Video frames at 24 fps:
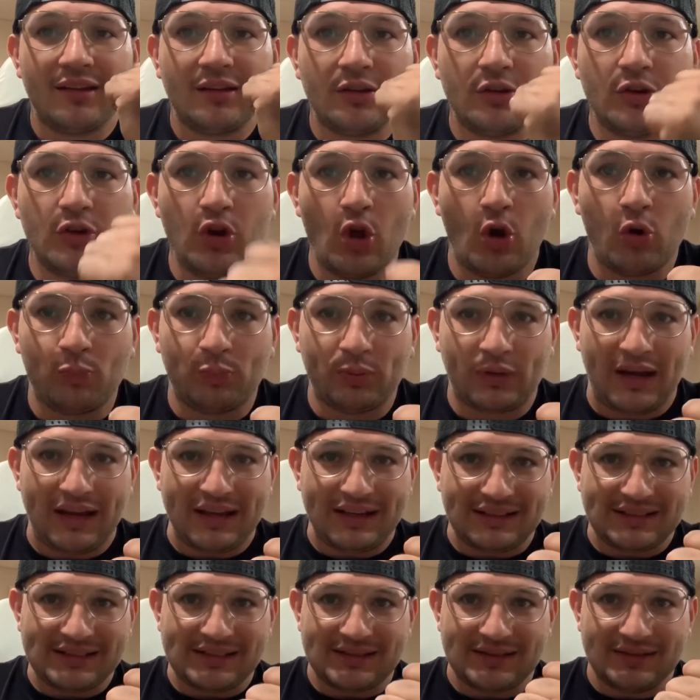No
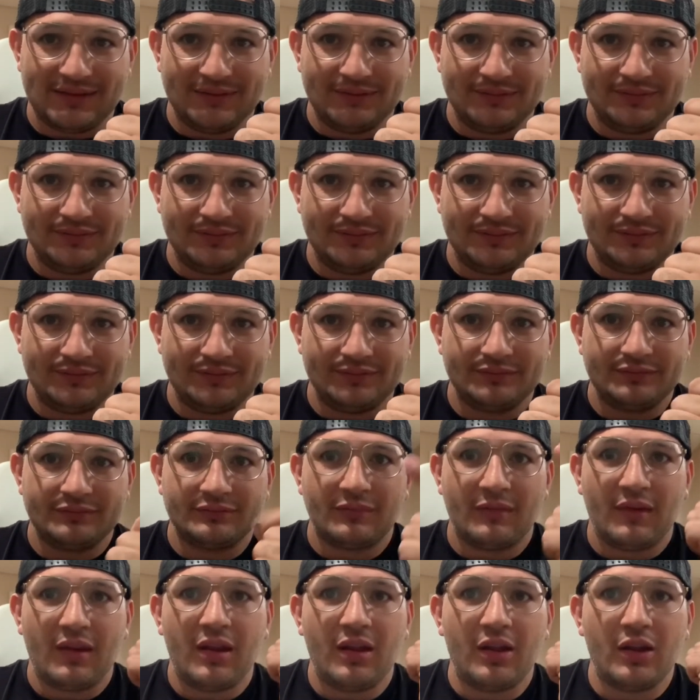brakes,
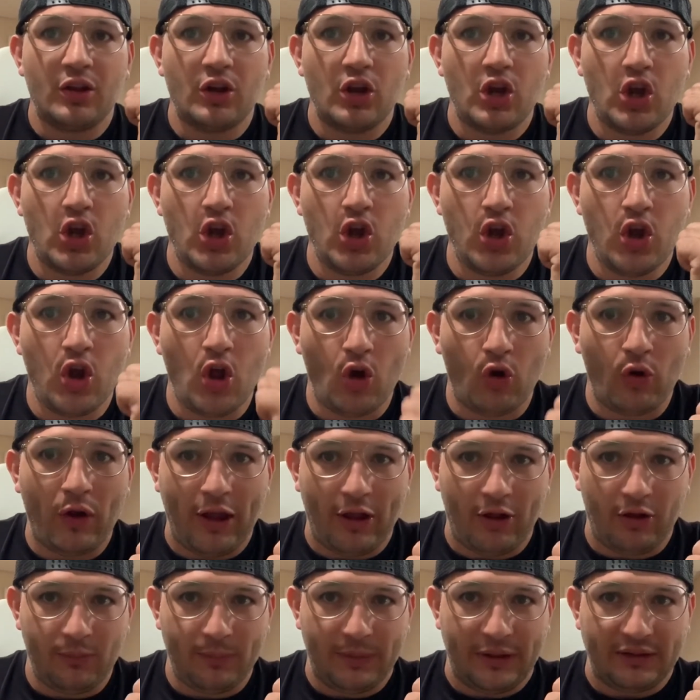no
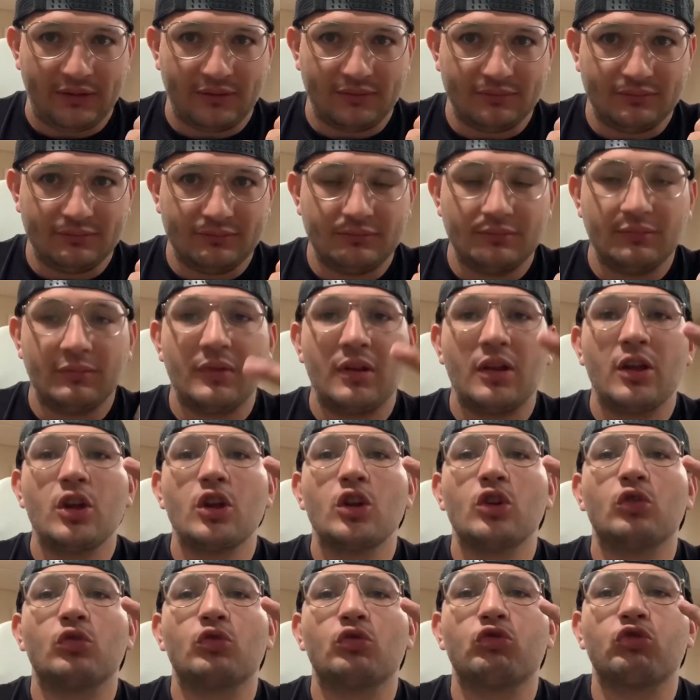helmet,
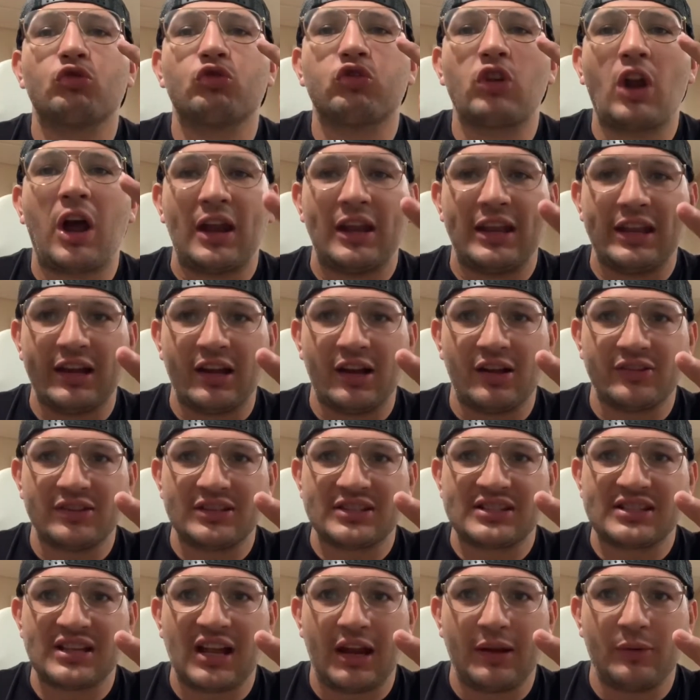riding on the
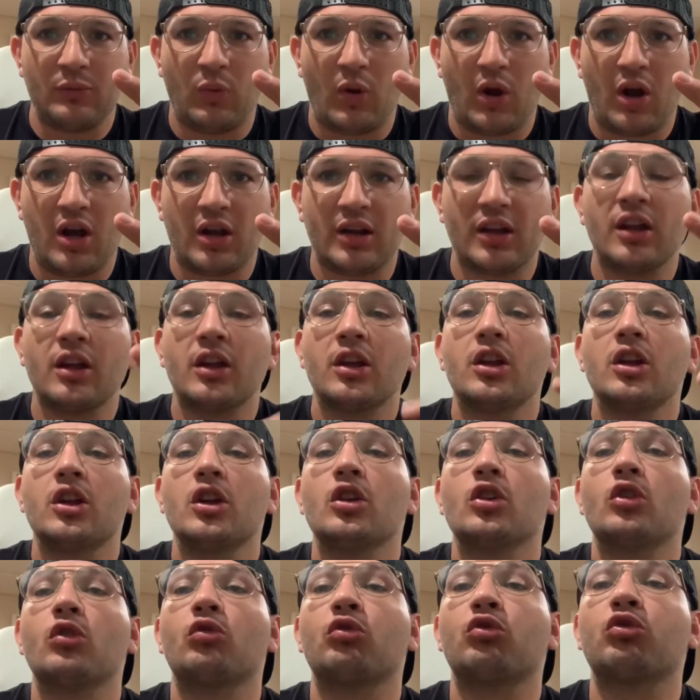sidewalk,
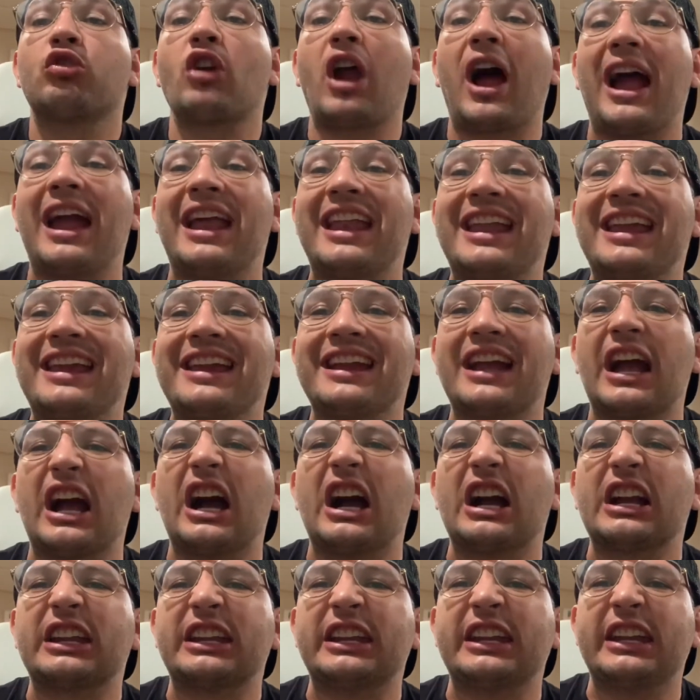riding
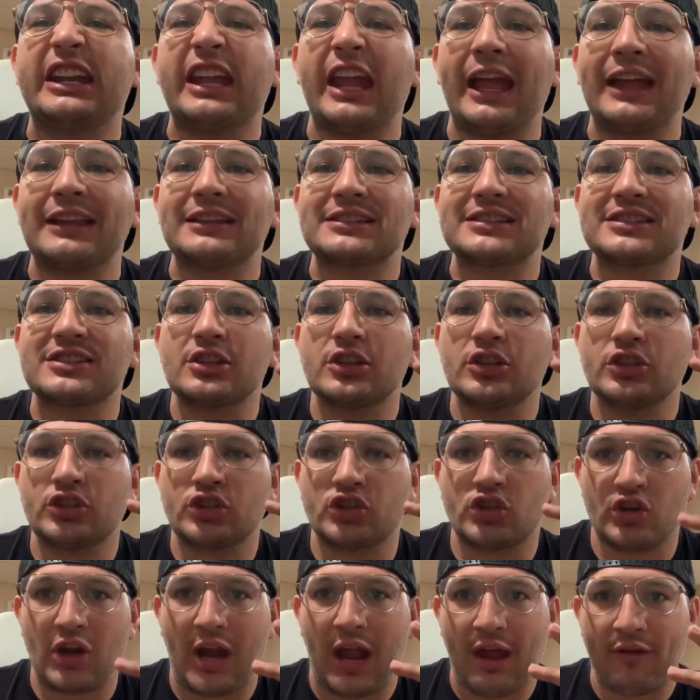against
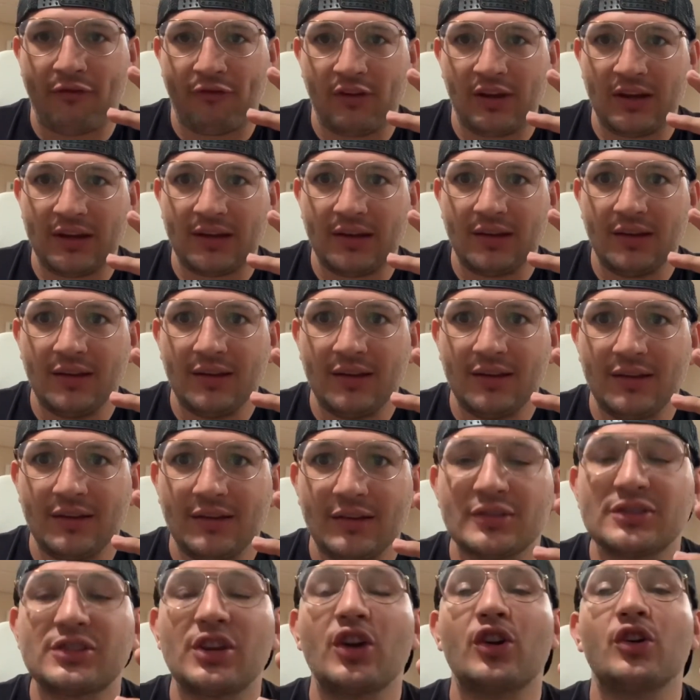traffic.
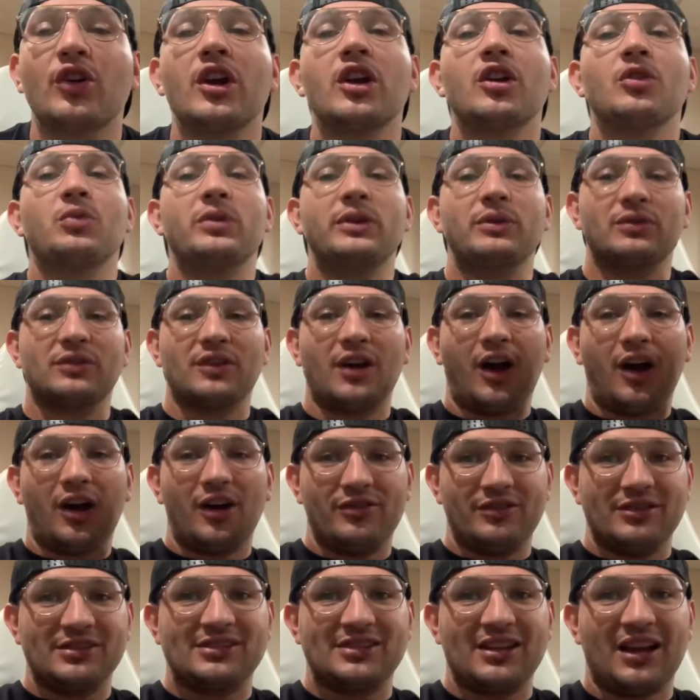So we were on
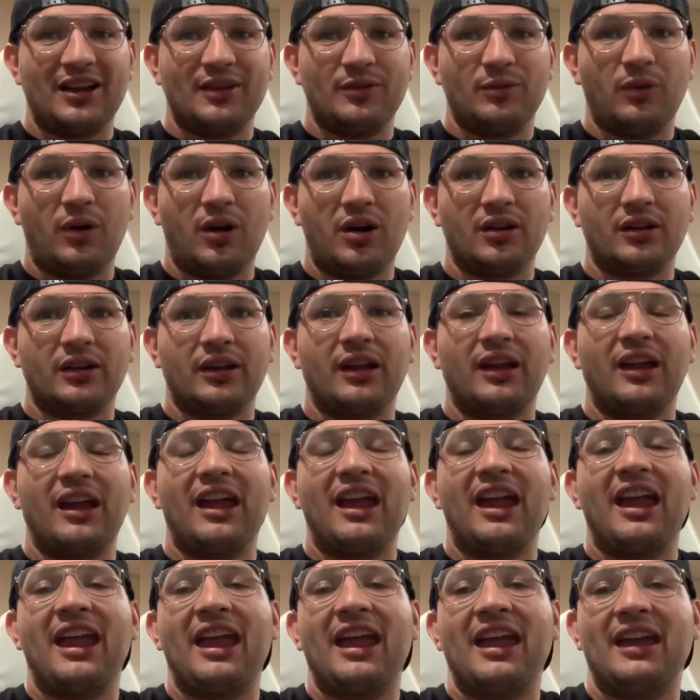the sidewalk
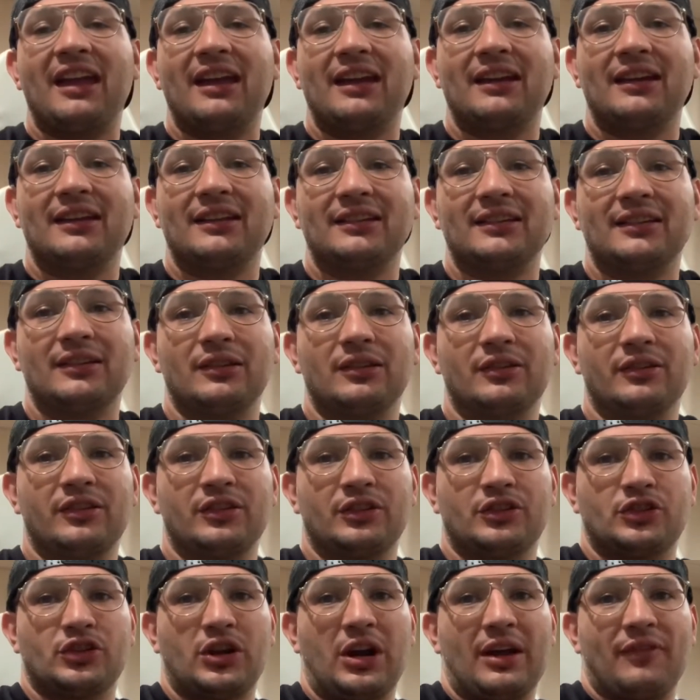and the
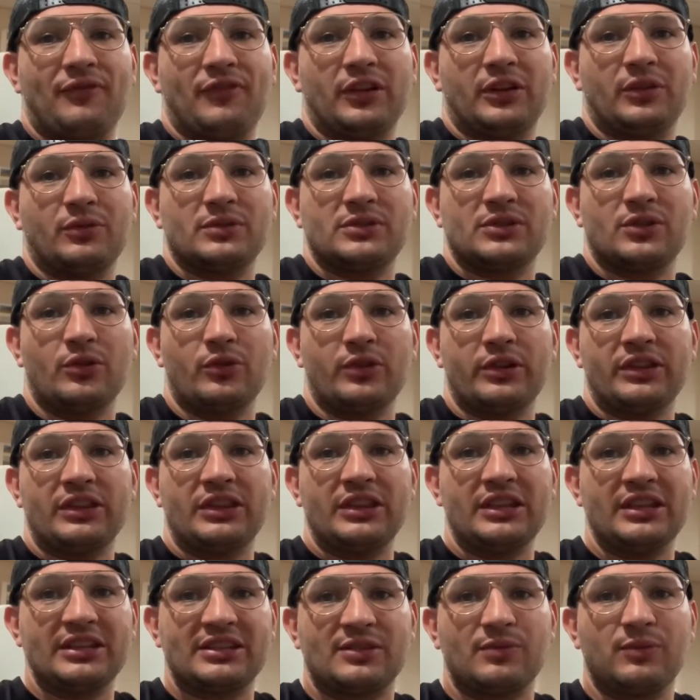traffic was going
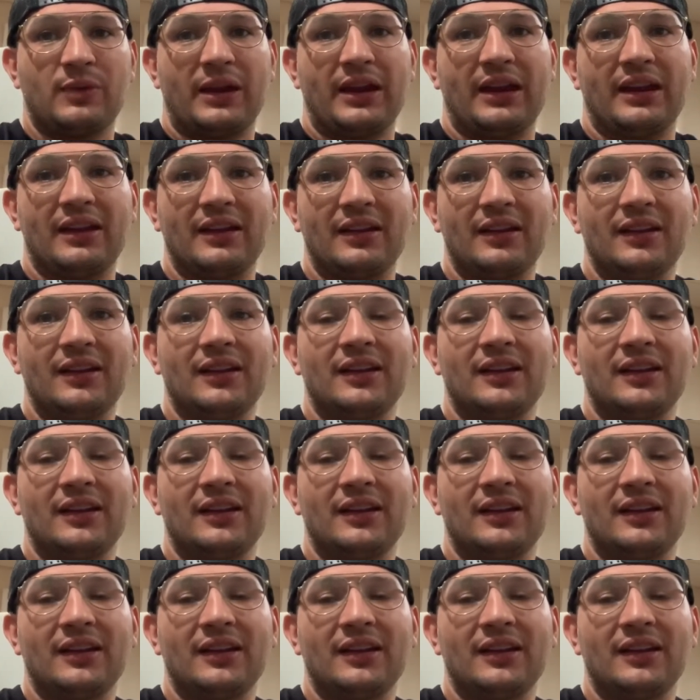this way.